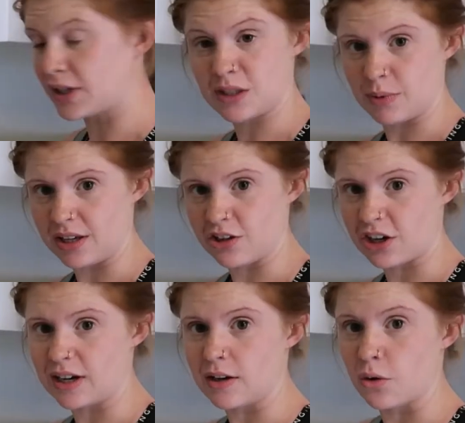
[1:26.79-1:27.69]
this recipe,
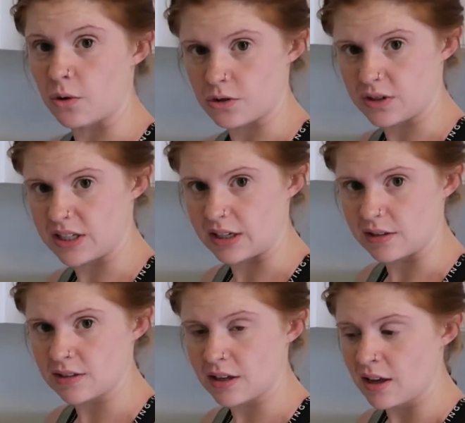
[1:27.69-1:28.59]
you're gonna need corn
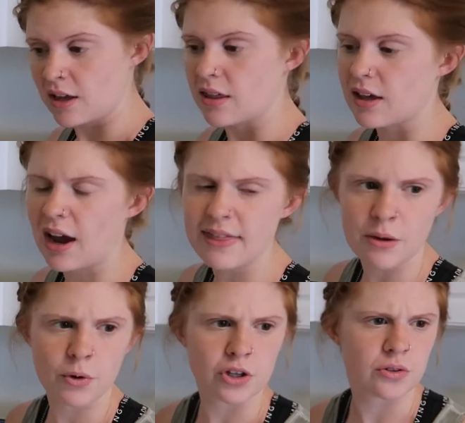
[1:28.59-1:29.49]
tortillas. The kind that we're